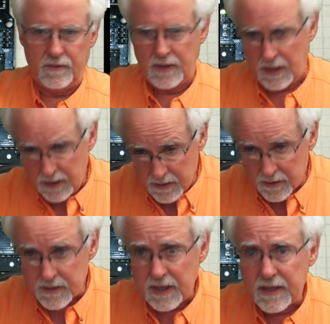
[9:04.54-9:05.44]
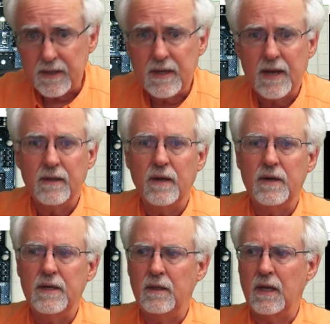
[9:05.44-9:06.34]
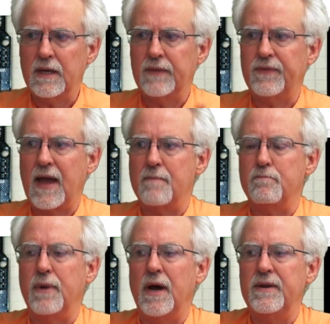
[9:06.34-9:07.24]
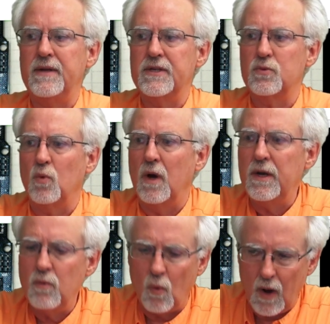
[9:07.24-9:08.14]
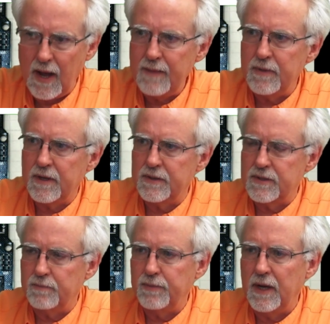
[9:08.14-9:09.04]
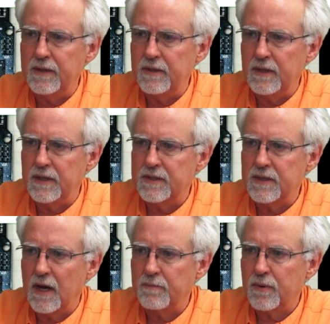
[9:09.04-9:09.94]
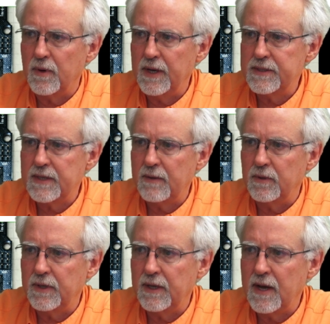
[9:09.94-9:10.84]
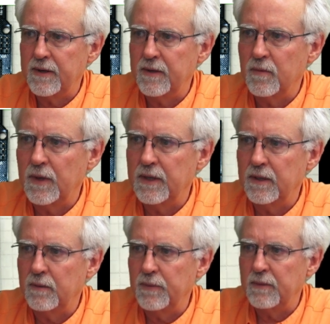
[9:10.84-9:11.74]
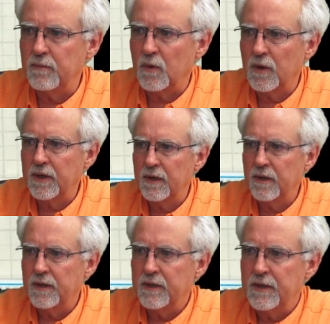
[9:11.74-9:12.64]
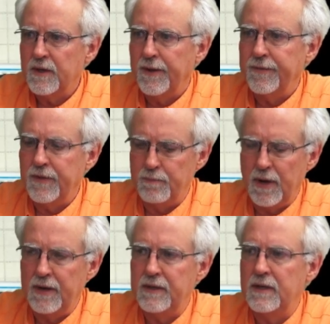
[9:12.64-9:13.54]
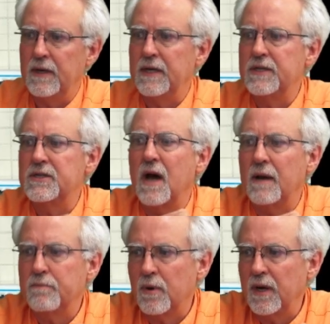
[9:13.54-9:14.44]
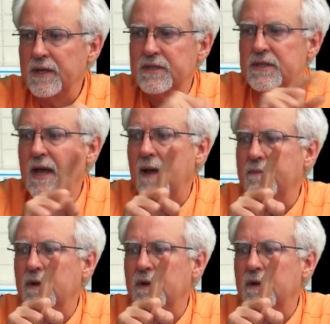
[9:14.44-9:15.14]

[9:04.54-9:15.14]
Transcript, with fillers: Okay, it looks like it downloaded. Look at that button is one. Why? Because the button is not pressed. I will get out of your way a little bit more here. The button is not pressed. Now I'm